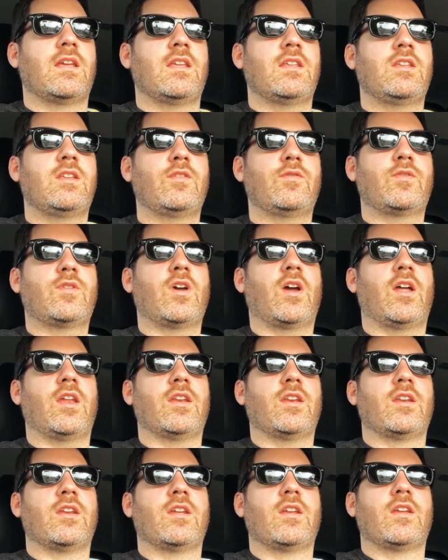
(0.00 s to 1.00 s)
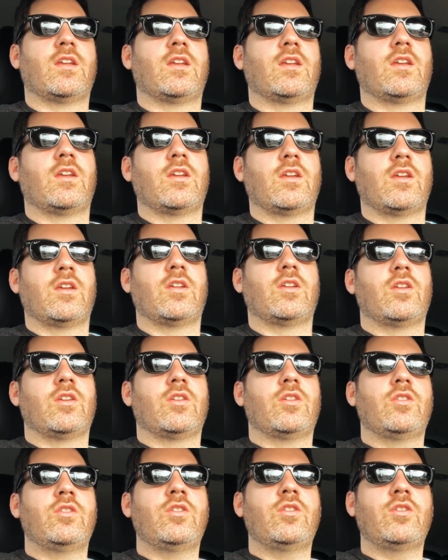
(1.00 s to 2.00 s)
You've got
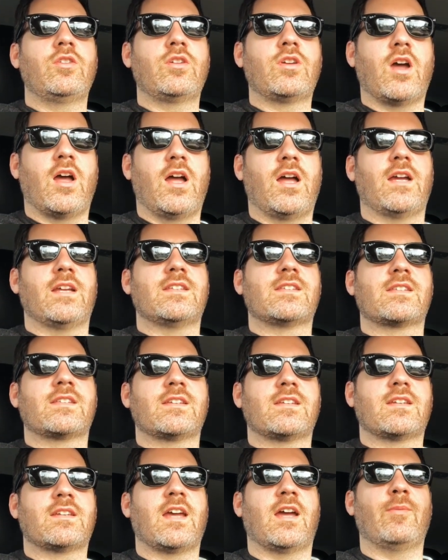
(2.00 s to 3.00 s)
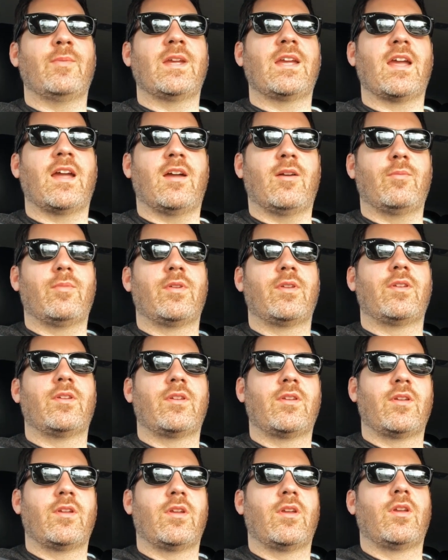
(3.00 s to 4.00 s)
new guys coming up
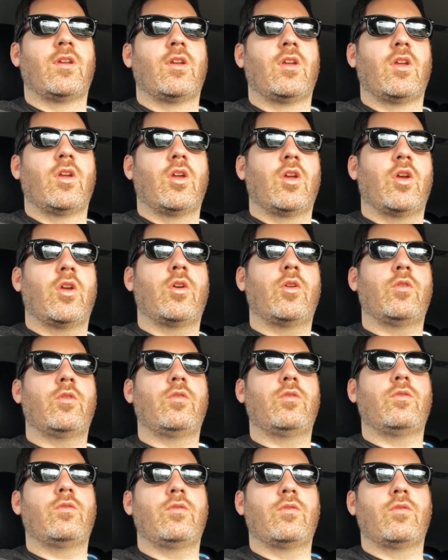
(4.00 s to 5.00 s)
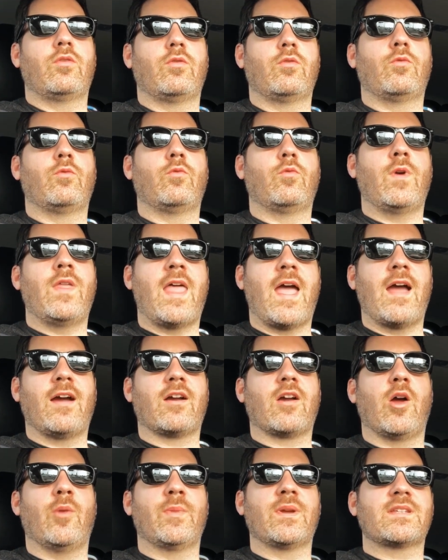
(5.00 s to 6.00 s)
who, without
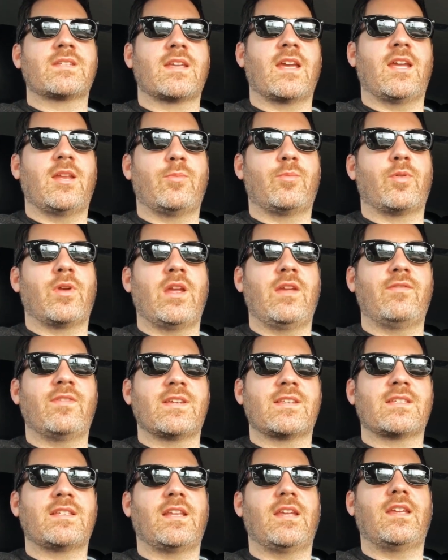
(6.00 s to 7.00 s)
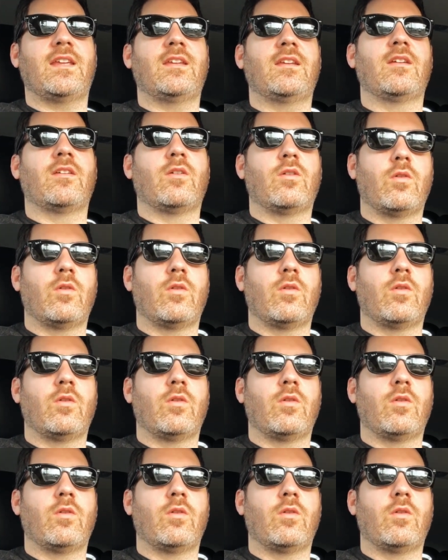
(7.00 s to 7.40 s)
Comicsgate previously,